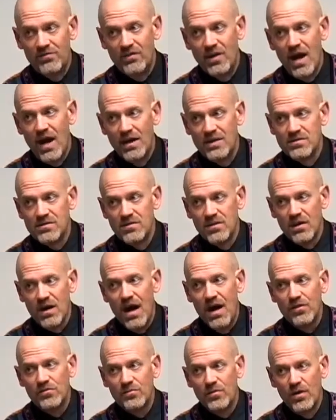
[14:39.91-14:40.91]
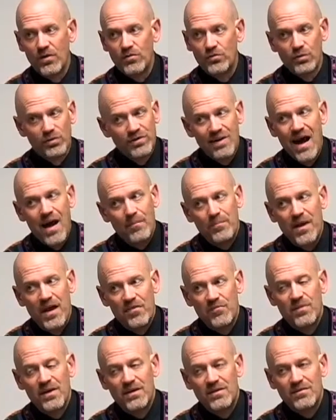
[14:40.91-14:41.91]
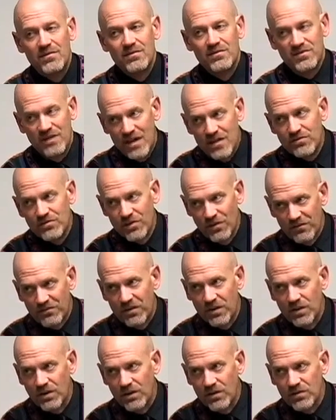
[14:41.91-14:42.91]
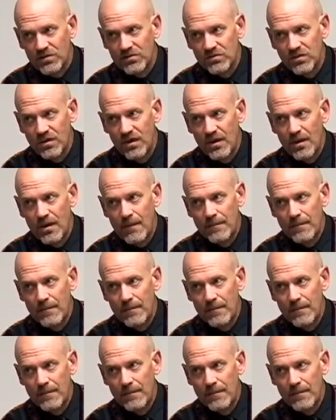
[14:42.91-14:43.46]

of gods in the cosmos would not have been savior figures.